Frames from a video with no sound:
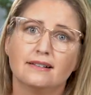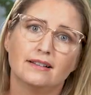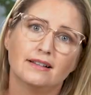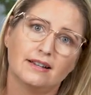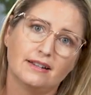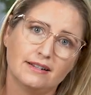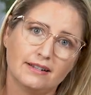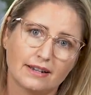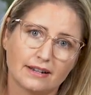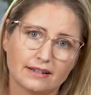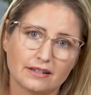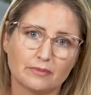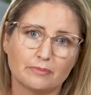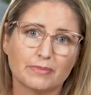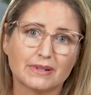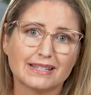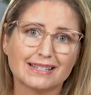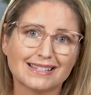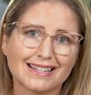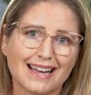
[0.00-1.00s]
And yes,
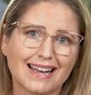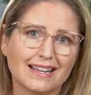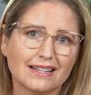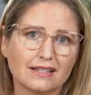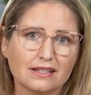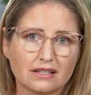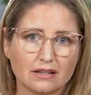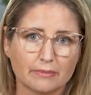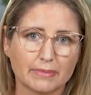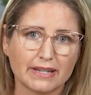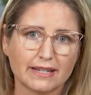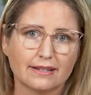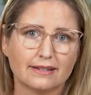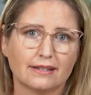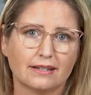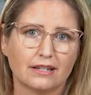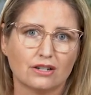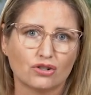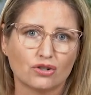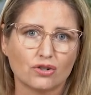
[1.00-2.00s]
besides the big
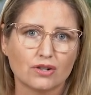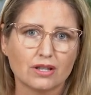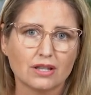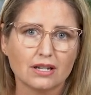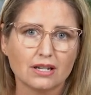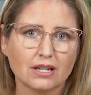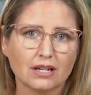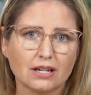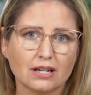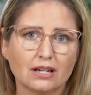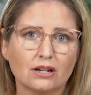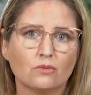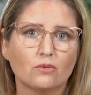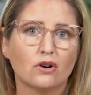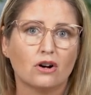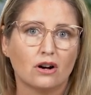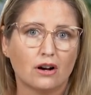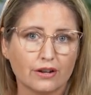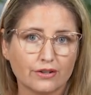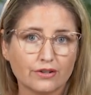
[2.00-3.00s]
seizure thing, it
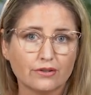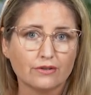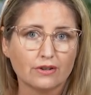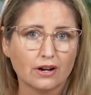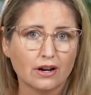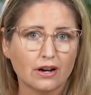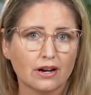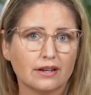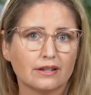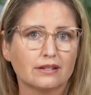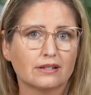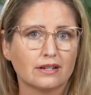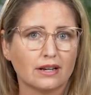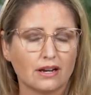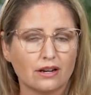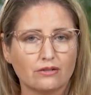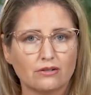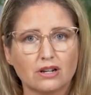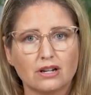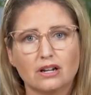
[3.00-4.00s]
will also cause
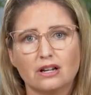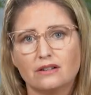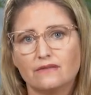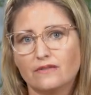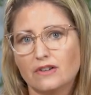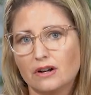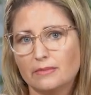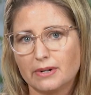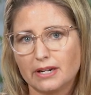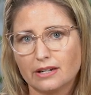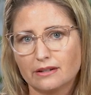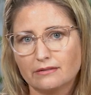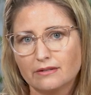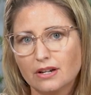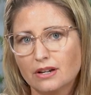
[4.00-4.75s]
diarrhea and vomiting.